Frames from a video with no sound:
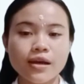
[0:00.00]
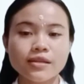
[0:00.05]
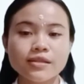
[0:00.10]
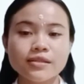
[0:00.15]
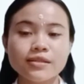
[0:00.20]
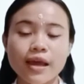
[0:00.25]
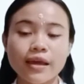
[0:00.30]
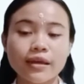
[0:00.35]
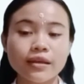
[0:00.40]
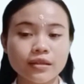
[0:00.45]

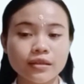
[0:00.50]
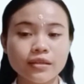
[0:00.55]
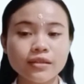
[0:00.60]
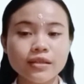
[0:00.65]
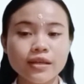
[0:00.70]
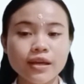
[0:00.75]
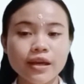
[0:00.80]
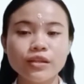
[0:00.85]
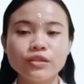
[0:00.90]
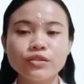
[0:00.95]

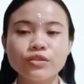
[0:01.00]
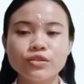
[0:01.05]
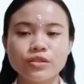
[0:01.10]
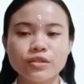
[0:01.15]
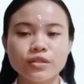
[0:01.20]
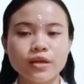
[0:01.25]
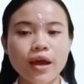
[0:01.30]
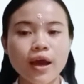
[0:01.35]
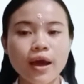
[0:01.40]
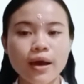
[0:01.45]
Second, in
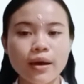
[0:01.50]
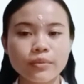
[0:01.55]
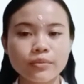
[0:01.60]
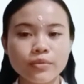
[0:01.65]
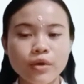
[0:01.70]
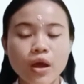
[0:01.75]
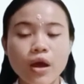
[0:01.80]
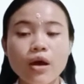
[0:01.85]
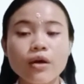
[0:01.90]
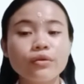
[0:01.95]
GTM,
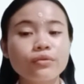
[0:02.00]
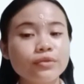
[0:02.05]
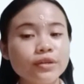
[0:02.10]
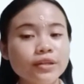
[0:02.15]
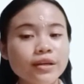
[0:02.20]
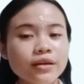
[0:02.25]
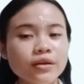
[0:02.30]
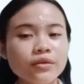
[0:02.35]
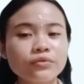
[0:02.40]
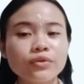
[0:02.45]

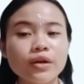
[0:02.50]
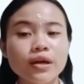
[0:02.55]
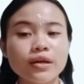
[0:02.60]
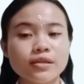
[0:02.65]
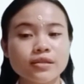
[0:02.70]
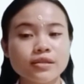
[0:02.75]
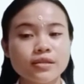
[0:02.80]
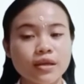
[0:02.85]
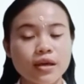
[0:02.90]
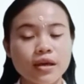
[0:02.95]
reading and
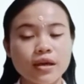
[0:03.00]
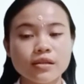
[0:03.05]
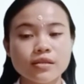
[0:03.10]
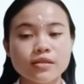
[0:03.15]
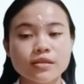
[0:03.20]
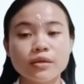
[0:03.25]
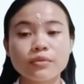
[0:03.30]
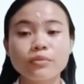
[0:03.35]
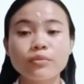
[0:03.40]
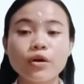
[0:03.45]
writing
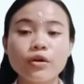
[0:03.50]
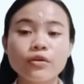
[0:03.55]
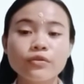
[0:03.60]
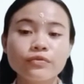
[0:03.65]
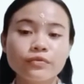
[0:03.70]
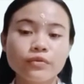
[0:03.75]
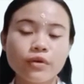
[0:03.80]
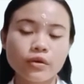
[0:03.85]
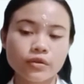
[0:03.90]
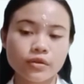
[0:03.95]
skills are more
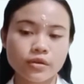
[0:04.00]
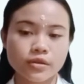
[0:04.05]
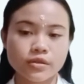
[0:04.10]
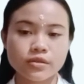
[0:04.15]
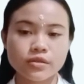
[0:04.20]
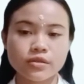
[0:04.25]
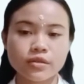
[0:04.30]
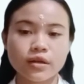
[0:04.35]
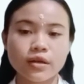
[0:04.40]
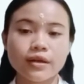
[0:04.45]

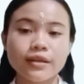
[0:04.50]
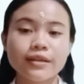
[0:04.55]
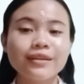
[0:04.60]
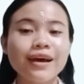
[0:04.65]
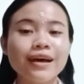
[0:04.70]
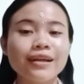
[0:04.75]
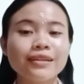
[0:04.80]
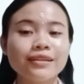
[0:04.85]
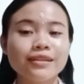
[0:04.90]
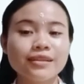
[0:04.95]
focused
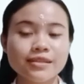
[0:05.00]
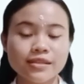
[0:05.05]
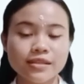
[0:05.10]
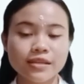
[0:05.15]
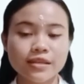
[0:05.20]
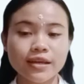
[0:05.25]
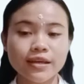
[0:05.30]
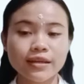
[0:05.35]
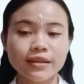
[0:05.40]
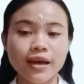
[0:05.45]
than
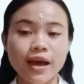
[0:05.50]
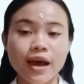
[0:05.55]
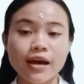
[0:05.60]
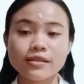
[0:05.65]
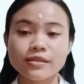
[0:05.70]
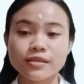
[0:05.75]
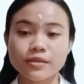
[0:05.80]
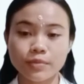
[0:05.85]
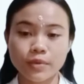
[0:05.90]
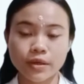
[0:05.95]
listening
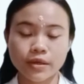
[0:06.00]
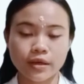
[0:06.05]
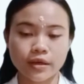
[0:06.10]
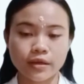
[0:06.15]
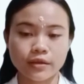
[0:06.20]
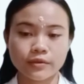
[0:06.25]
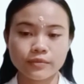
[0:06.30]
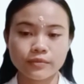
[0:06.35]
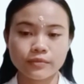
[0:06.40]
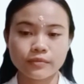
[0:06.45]
and speaking.
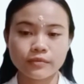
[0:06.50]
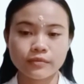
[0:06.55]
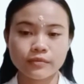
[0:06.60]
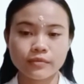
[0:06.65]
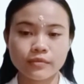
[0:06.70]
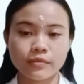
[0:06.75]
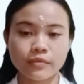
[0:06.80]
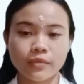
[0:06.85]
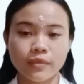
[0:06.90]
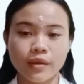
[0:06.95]

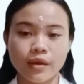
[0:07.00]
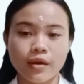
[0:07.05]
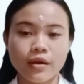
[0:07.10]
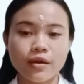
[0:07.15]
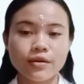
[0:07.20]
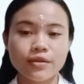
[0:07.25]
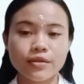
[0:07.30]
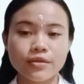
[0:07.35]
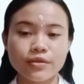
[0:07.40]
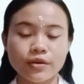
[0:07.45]

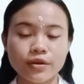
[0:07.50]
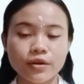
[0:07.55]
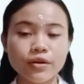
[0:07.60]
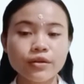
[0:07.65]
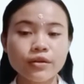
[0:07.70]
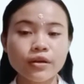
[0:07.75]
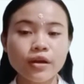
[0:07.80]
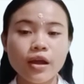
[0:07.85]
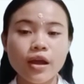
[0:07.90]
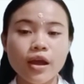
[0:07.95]

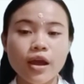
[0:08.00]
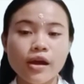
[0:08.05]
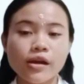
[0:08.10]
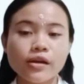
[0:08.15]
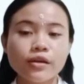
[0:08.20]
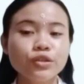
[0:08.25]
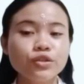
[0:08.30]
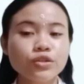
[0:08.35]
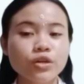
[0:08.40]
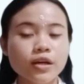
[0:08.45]
Third,
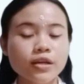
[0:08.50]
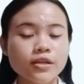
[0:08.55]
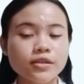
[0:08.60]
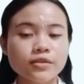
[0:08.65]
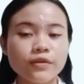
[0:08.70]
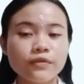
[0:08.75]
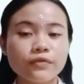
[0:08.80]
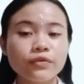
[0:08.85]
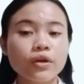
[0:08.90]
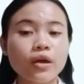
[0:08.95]
the choice
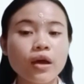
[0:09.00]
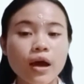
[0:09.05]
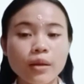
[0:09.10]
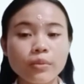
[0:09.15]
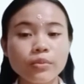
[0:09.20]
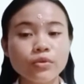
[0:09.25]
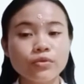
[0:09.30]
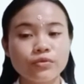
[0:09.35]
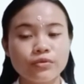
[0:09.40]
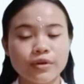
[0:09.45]
of
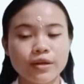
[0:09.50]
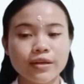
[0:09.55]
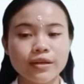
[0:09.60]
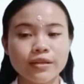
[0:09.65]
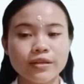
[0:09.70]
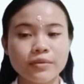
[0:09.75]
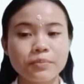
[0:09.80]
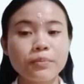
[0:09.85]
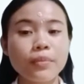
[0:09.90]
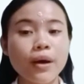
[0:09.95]
vocabulary
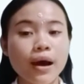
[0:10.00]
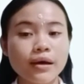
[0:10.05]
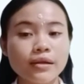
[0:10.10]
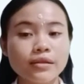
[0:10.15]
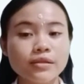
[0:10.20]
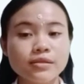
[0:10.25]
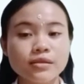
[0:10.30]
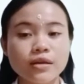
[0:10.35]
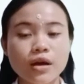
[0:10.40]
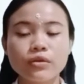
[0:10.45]

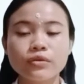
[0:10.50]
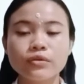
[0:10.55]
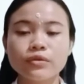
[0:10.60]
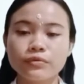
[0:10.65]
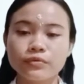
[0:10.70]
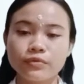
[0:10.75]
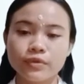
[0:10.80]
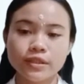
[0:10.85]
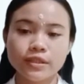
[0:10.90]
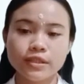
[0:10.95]
depends on the
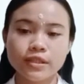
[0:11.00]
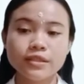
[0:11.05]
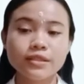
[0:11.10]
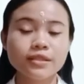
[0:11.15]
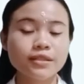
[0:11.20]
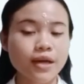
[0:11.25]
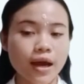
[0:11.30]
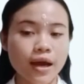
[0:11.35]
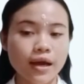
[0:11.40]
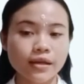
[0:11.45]
reading
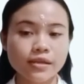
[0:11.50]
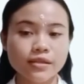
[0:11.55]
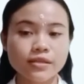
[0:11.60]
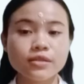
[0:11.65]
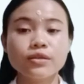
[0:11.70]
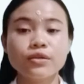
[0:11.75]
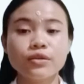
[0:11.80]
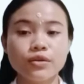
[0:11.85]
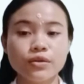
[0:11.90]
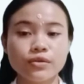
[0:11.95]

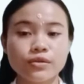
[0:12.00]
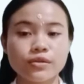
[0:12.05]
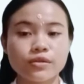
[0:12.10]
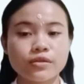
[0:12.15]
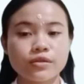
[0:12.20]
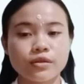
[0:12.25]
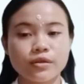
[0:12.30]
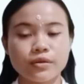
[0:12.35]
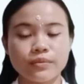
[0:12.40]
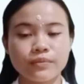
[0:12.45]
text
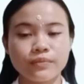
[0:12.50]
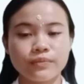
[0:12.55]
used.